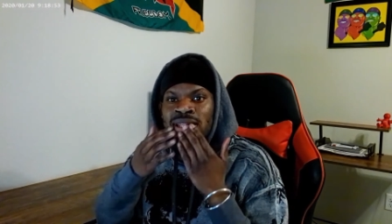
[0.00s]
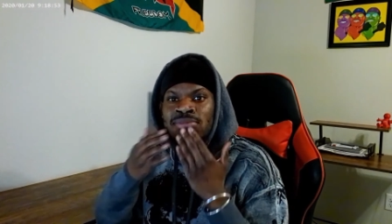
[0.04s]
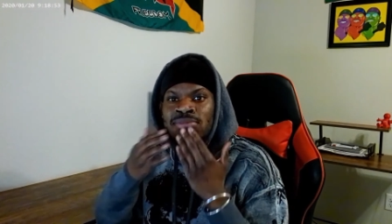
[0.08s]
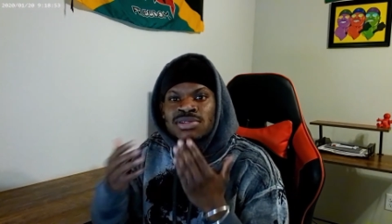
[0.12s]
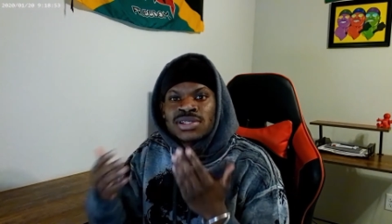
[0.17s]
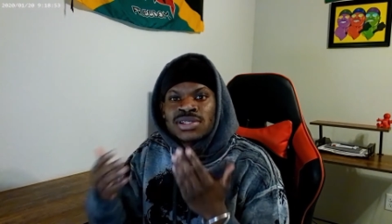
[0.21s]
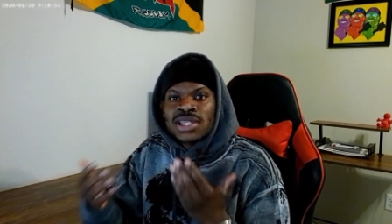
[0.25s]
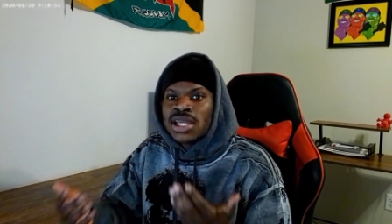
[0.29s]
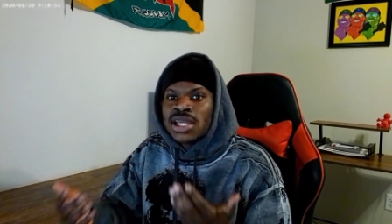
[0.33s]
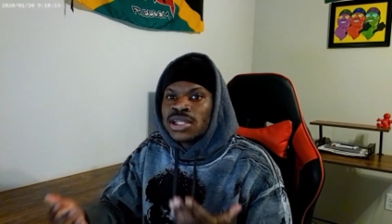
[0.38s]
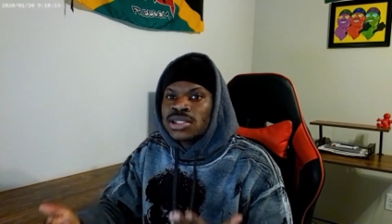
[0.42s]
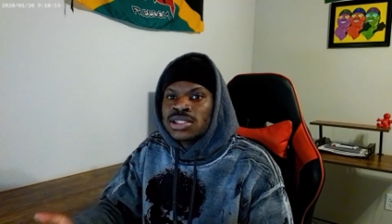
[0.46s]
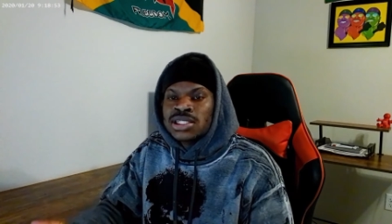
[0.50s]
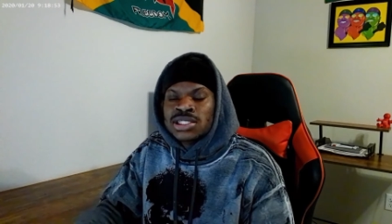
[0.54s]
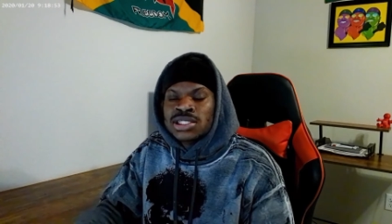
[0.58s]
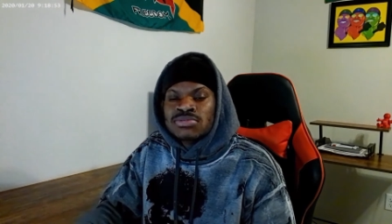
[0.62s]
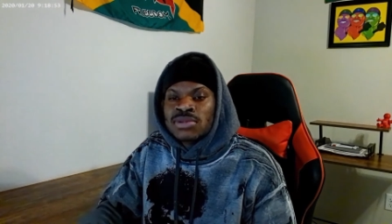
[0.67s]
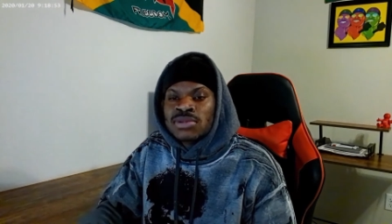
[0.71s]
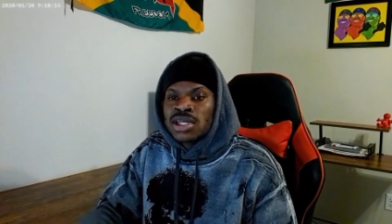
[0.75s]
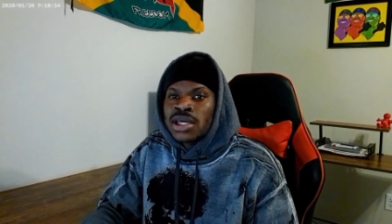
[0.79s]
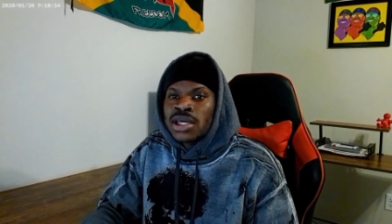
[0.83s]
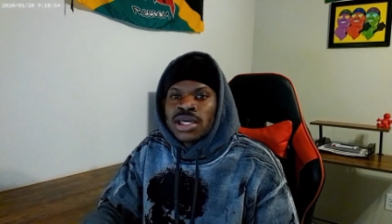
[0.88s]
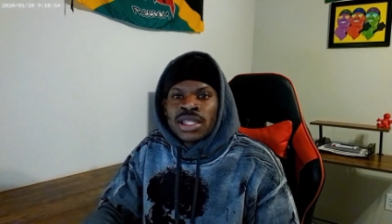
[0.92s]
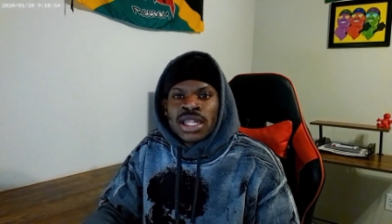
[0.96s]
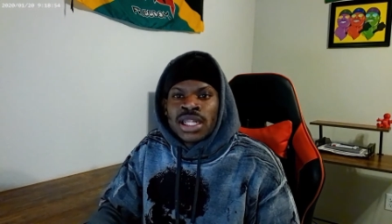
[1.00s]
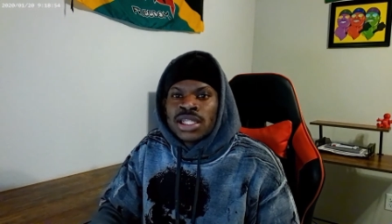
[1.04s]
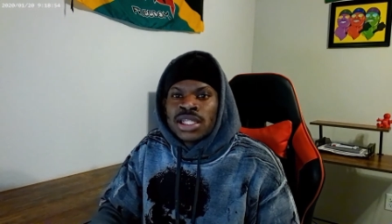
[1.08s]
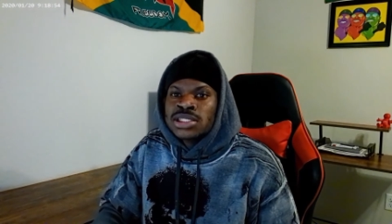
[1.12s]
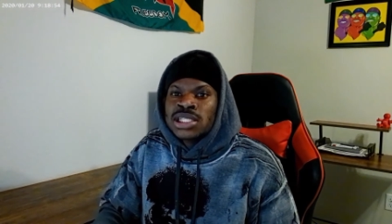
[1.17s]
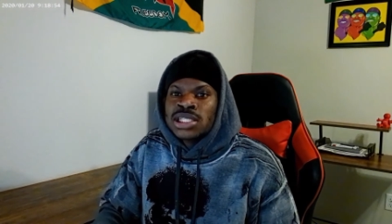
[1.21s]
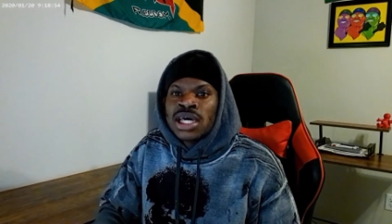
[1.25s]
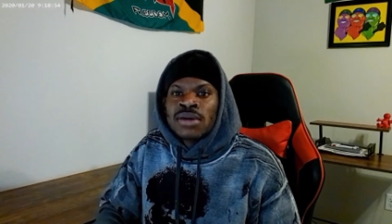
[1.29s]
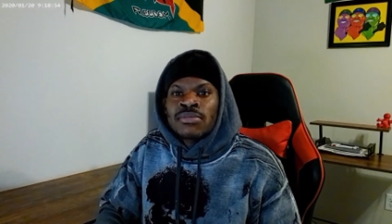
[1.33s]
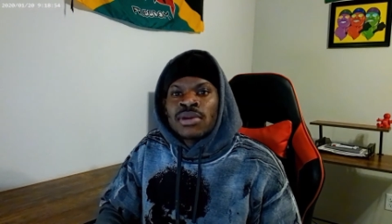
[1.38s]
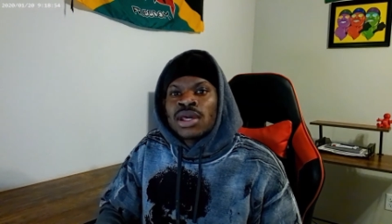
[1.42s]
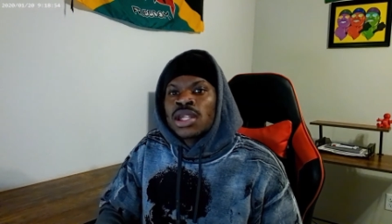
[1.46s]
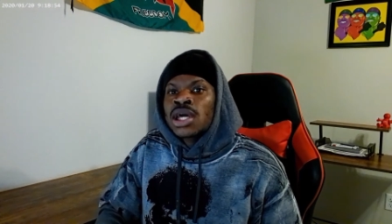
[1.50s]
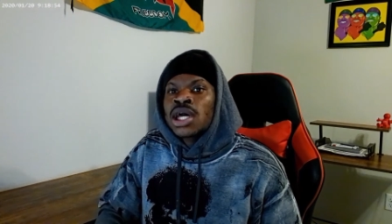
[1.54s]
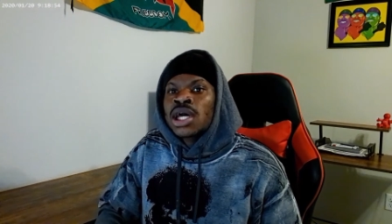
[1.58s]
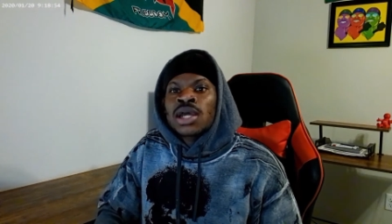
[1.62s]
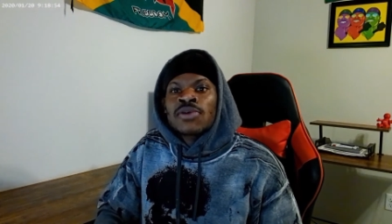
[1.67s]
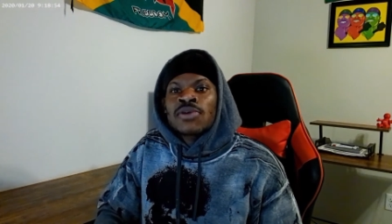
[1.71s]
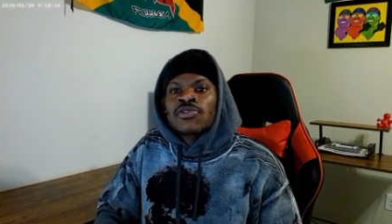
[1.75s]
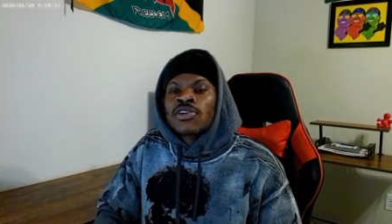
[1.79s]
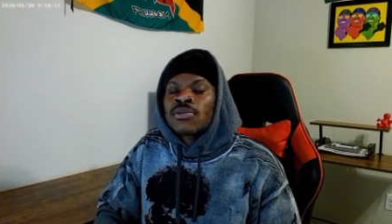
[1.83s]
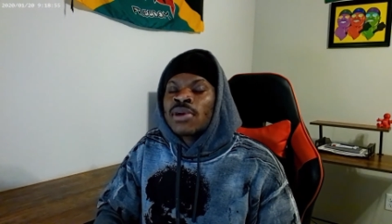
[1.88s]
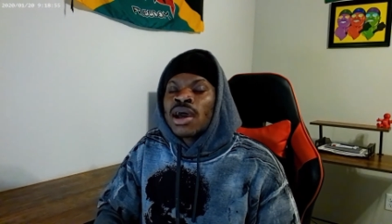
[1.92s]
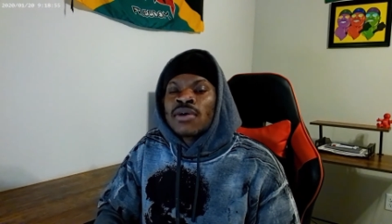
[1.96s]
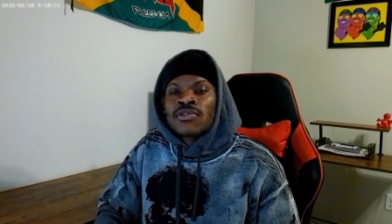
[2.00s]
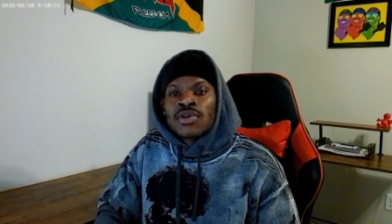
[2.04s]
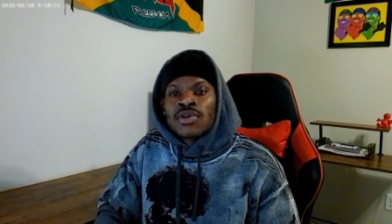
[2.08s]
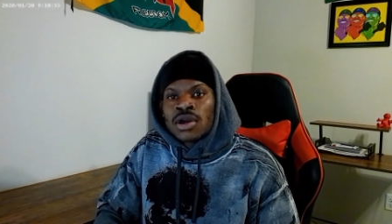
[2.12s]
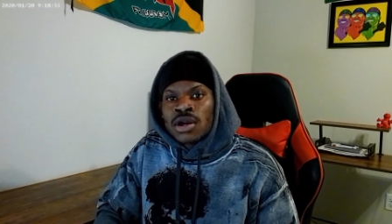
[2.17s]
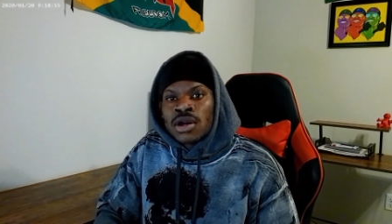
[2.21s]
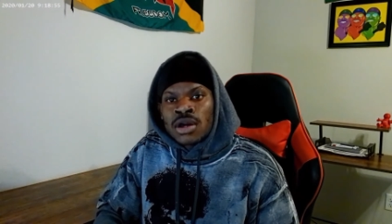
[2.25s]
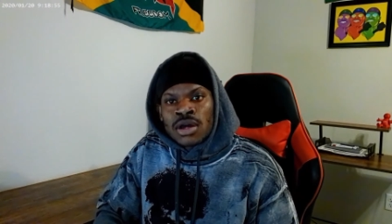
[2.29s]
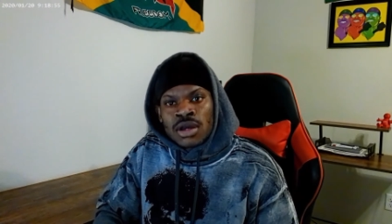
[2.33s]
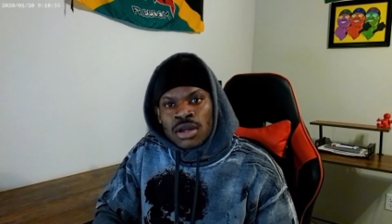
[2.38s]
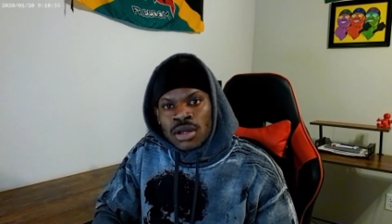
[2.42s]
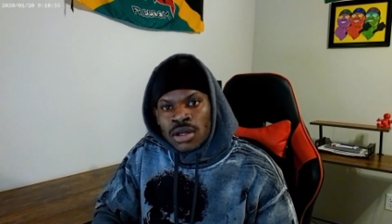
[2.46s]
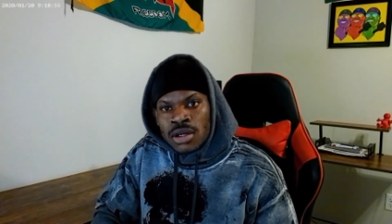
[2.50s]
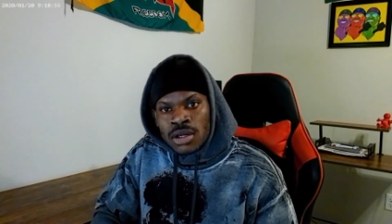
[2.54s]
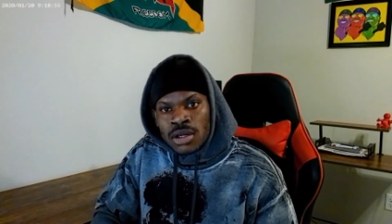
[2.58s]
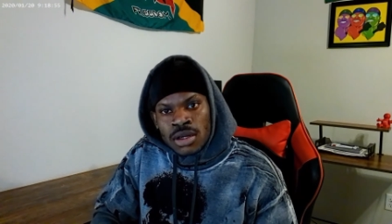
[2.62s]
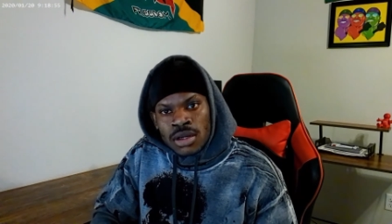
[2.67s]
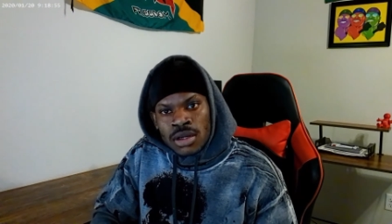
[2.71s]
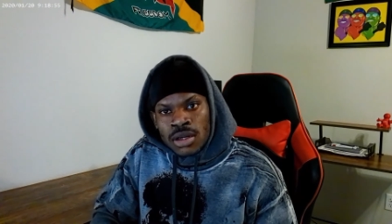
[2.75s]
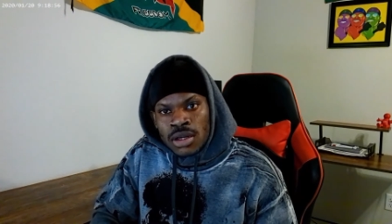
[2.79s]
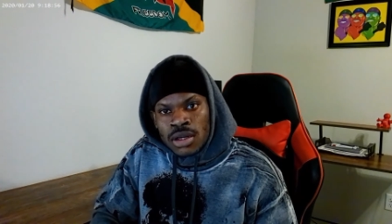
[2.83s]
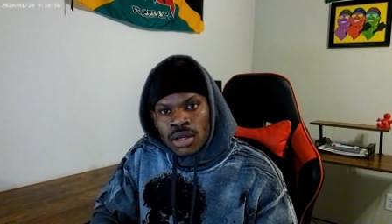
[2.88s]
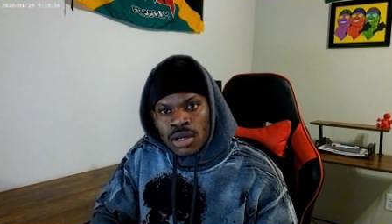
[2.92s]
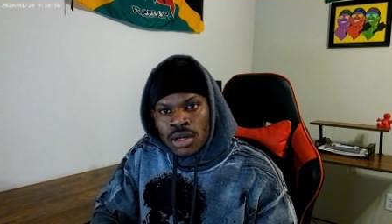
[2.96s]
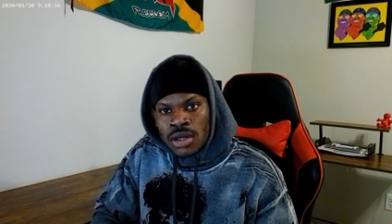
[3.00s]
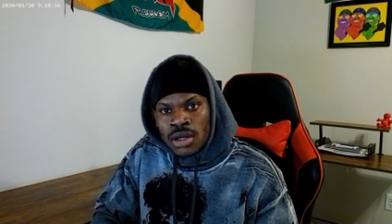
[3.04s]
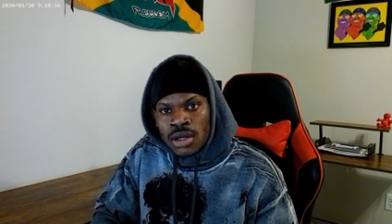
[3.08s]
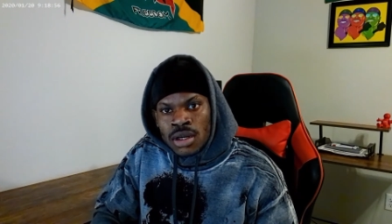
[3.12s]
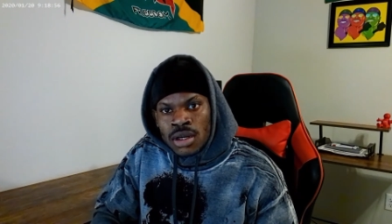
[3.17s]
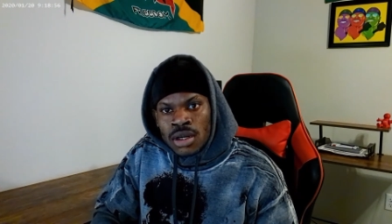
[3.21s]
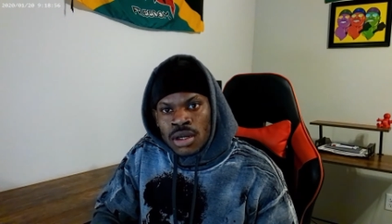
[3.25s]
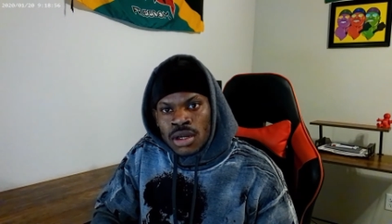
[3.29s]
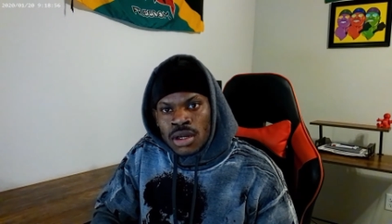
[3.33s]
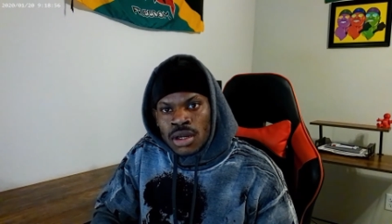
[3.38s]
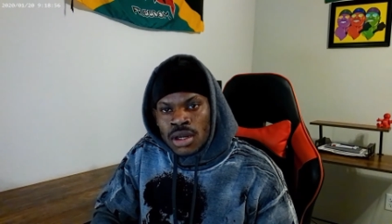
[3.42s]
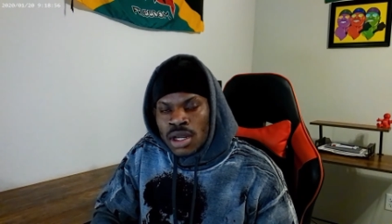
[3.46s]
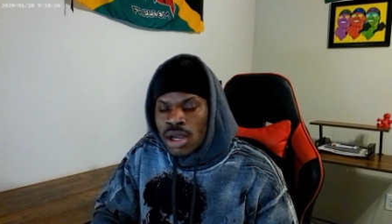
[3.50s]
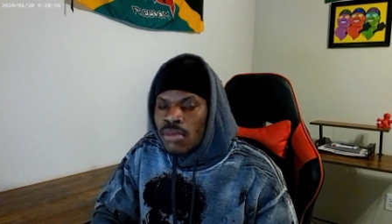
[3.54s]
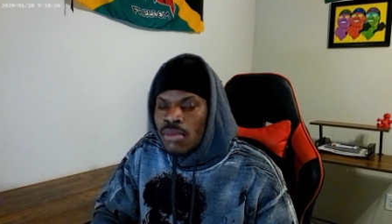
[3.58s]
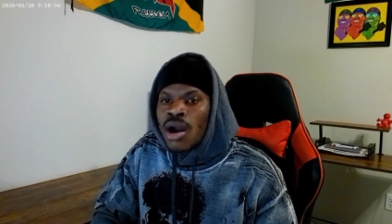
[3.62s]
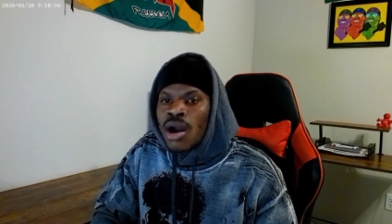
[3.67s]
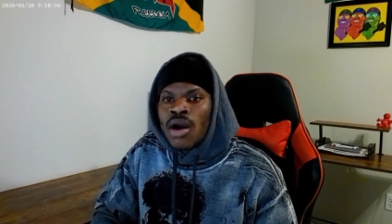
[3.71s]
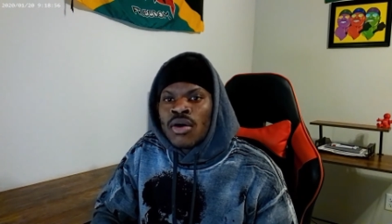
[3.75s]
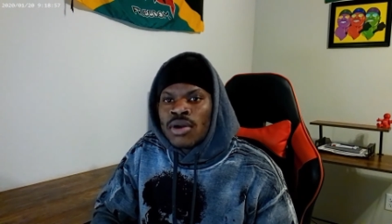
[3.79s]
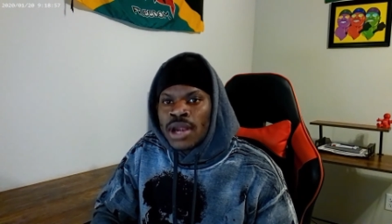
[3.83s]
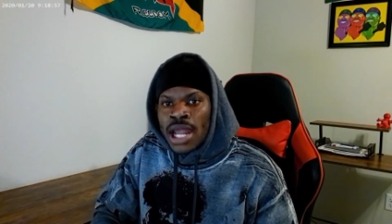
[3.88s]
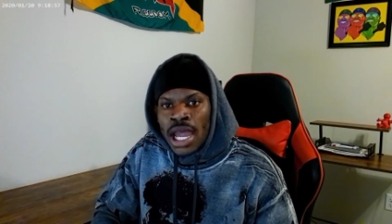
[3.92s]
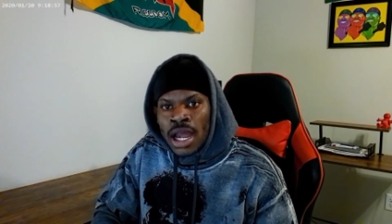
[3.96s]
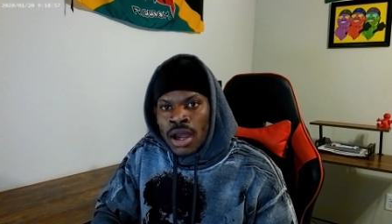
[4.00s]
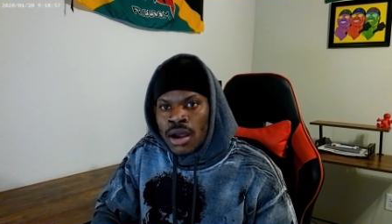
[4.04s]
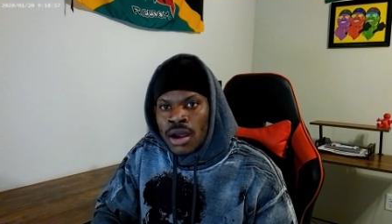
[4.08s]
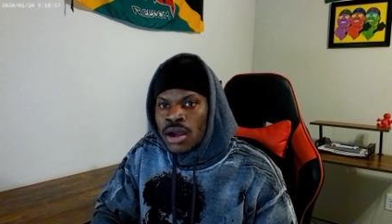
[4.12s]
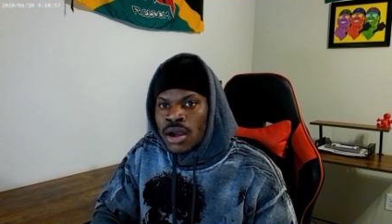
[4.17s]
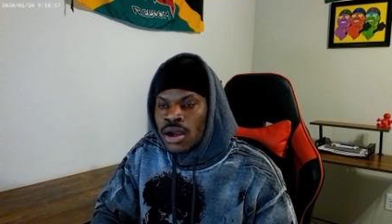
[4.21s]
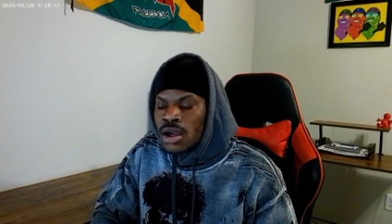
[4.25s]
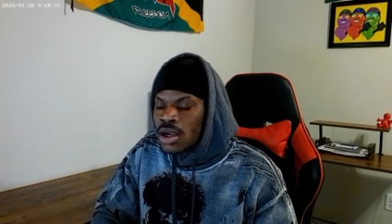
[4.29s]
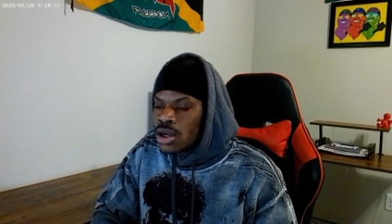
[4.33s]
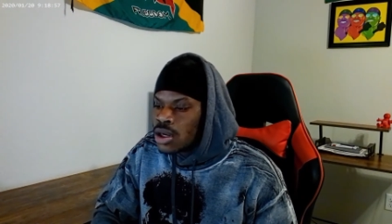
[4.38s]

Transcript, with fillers: lips like this, my nigga, that does not mean I ain't from Africa. Come on now.